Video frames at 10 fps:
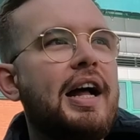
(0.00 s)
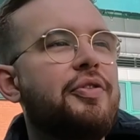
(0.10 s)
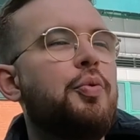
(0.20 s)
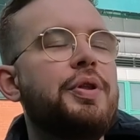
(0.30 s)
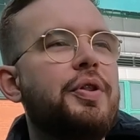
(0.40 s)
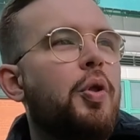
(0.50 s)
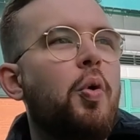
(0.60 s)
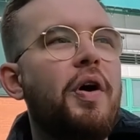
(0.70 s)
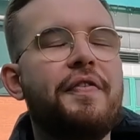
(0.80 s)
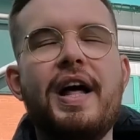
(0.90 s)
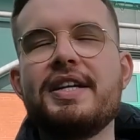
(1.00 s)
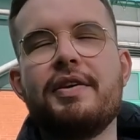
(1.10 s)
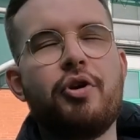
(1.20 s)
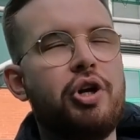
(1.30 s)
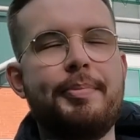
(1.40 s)
I don't know if
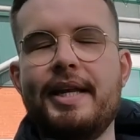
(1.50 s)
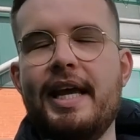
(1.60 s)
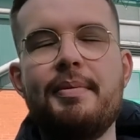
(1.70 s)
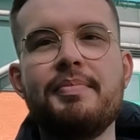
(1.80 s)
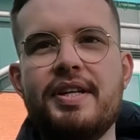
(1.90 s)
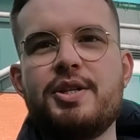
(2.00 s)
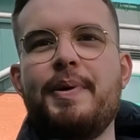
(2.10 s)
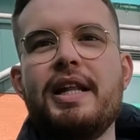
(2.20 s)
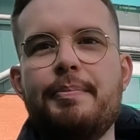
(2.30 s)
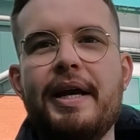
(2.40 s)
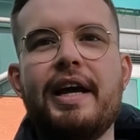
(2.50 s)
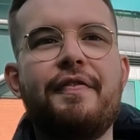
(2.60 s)
that's ever going to be the aim, to spend big.